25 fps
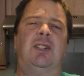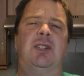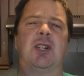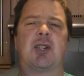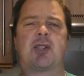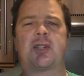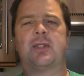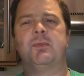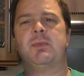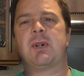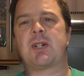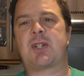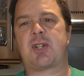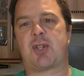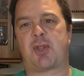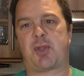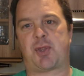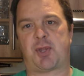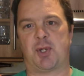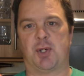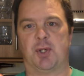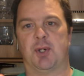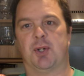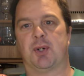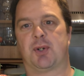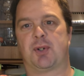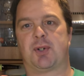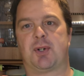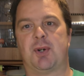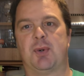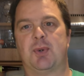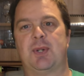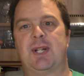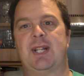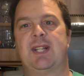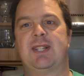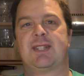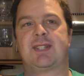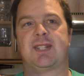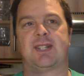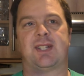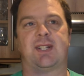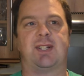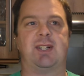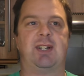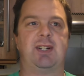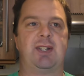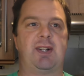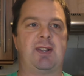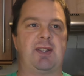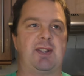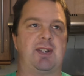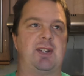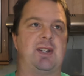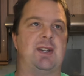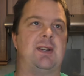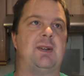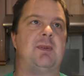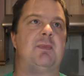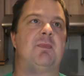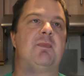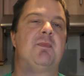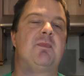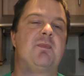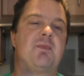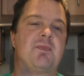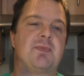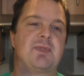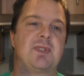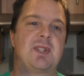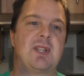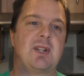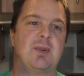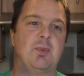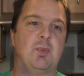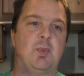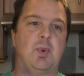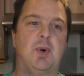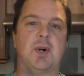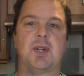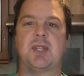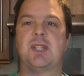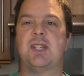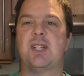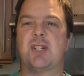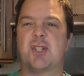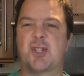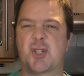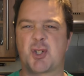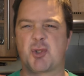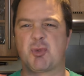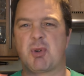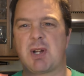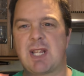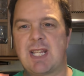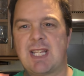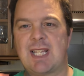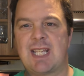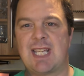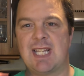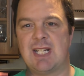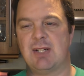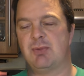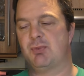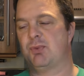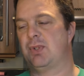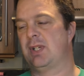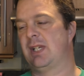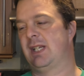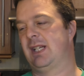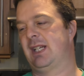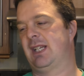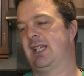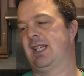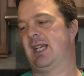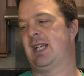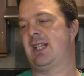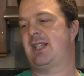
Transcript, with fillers: not too much thought going into the kind of the, what you're drinking really.